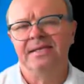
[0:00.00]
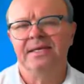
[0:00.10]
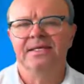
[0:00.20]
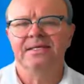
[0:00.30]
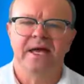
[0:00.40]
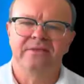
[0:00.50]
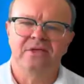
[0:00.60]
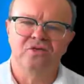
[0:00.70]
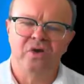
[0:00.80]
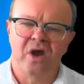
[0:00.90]
These are
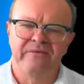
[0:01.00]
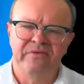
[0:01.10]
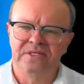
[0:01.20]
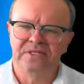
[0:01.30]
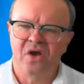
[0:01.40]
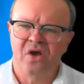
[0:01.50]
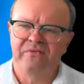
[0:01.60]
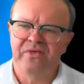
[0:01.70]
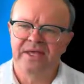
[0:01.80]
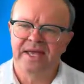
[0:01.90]
the drivers
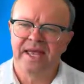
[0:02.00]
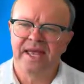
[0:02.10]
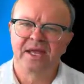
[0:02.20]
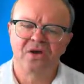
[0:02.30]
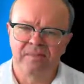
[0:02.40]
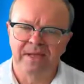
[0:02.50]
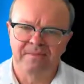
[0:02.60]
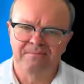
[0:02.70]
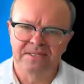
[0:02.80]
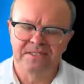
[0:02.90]
of the economic
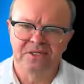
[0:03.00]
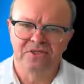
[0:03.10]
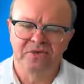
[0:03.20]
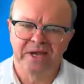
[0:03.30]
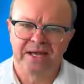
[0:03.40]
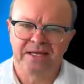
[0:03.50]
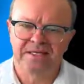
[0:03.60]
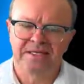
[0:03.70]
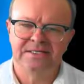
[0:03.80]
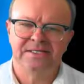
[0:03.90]
and business
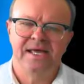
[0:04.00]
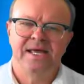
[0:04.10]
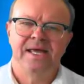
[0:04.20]
realities.